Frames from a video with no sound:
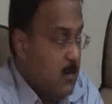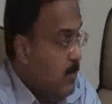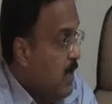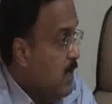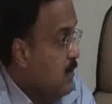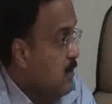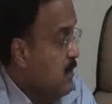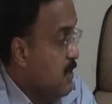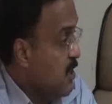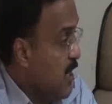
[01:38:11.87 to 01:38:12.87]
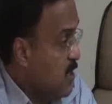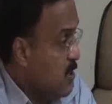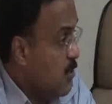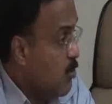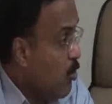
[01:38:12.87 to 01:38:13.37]
by the
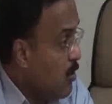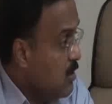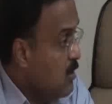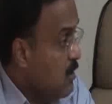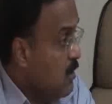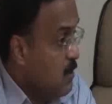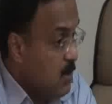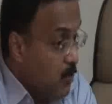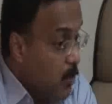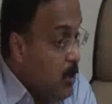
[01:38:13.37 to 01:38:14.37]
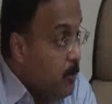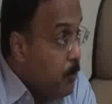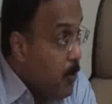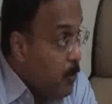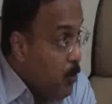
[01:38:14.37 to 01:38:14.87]
International Court. The word
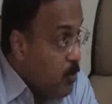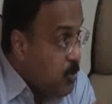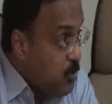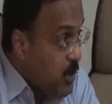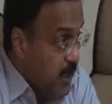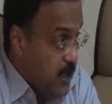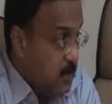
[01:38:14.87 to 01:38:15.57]
proportionate,